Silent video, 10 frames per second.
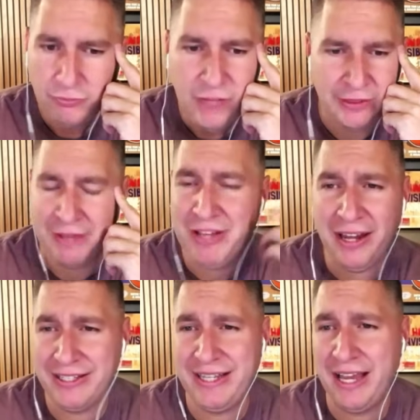They've got to
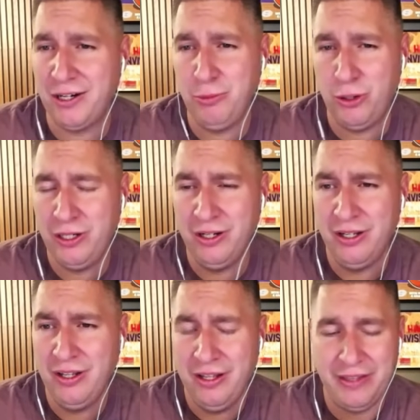stagger more.
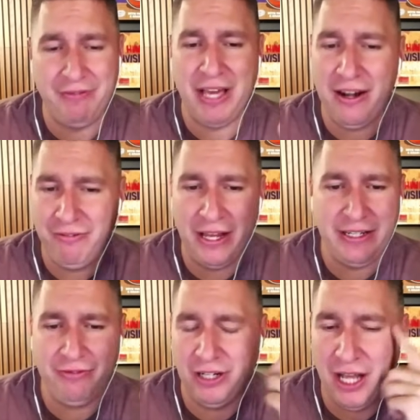They've got to find
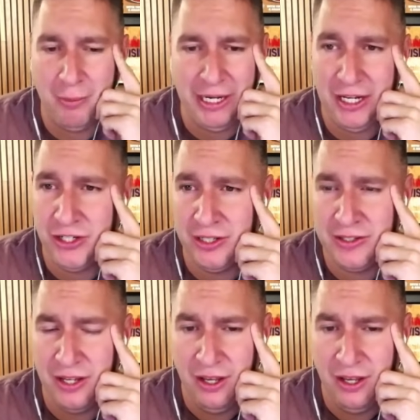different combinations.